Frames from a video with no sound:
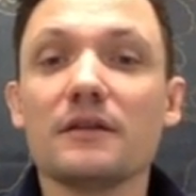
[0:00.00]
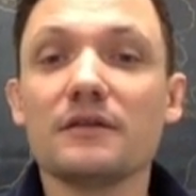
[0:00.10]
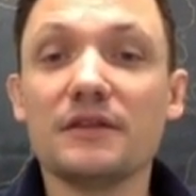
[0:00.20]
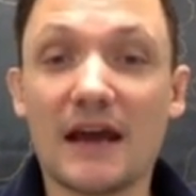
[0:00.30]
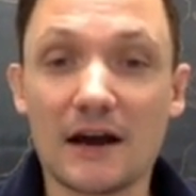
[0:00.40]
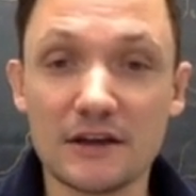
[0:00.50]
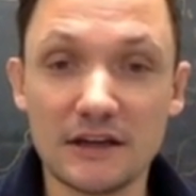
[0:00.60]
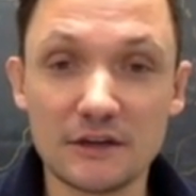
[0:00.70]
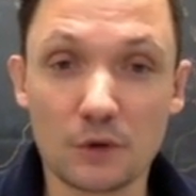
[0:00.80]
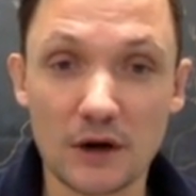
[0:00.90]
Now you need
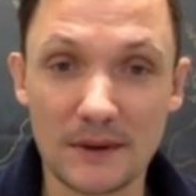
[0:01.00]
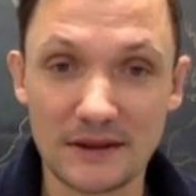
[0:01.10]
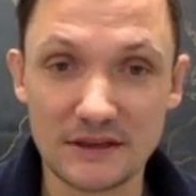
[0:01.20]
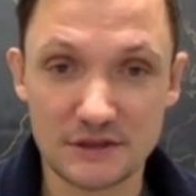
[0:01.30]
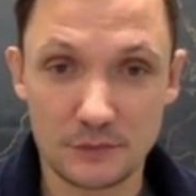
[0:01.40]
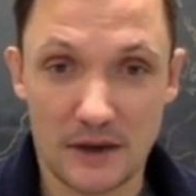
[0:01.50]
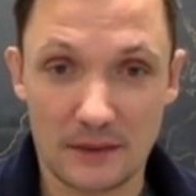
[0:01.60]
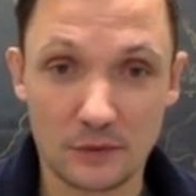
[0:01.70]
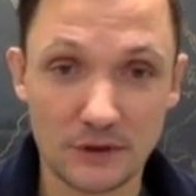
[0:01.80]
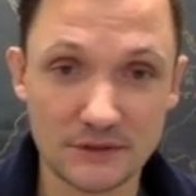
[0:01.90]
to worry about these 2 bad
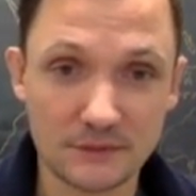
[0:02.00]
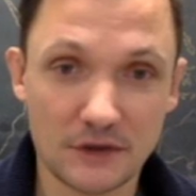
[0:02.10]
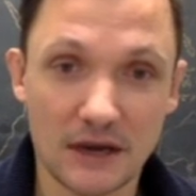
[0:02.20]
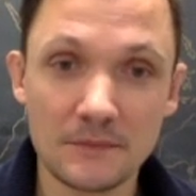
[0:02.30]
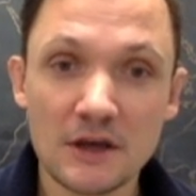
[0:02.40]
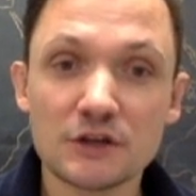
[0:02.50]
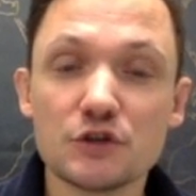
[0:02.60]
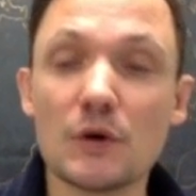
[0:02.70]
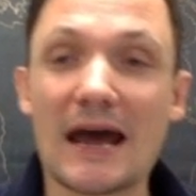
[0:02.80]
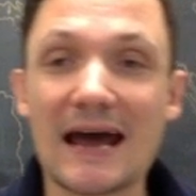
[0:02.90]
boys, okay?
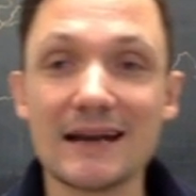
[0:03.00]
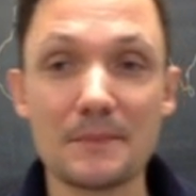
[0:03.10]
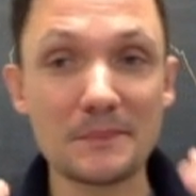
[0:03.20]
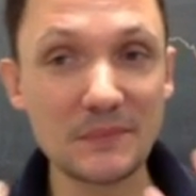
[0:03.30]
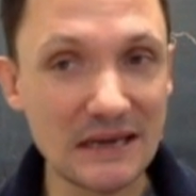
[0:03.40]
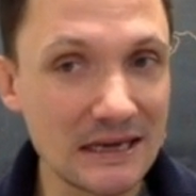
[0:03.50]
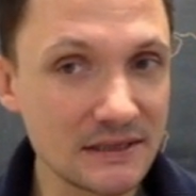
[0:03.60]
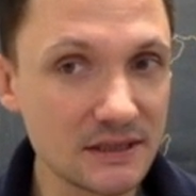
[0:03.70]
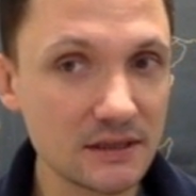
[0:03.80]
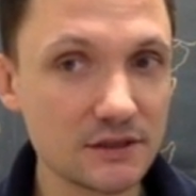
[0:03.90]
To add
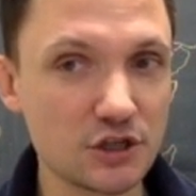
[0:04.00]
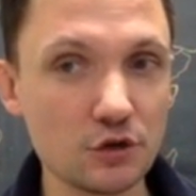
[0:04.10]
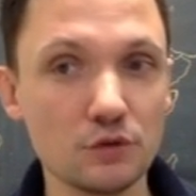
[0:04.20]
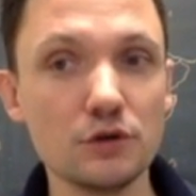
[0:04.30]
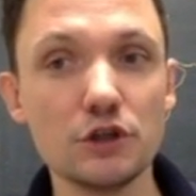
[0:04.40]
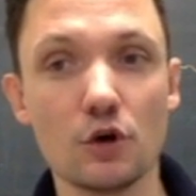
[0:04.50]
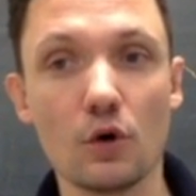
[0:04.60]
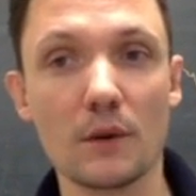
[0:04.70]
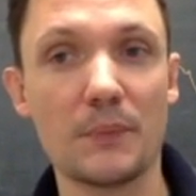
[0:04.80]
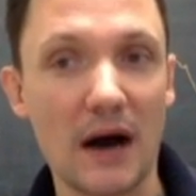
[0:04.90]
meat to
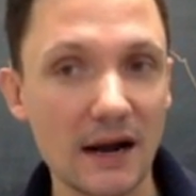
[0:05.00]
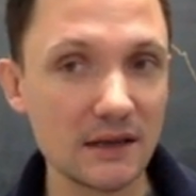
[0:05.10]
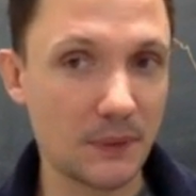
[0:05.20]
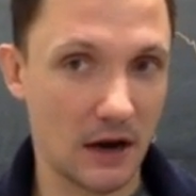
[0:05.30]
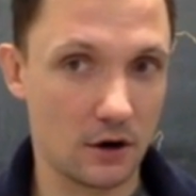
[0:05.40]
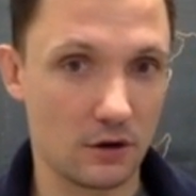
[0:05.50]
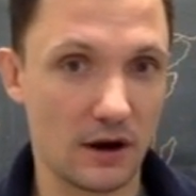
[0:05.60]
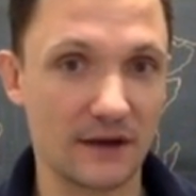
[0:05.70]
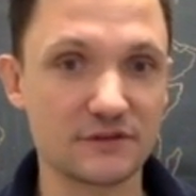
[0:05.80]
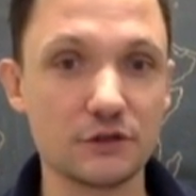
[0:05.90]
your body
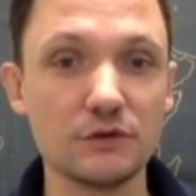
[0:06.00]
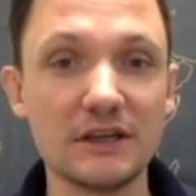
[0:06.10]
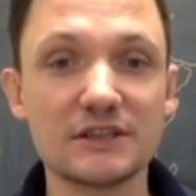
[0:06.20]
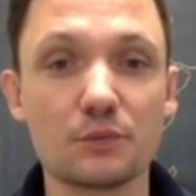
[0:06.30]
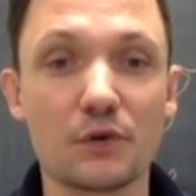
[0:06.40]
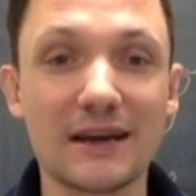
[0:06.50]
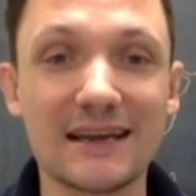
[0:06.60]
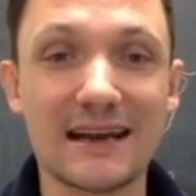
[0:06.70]
paragraphs, you need to bring in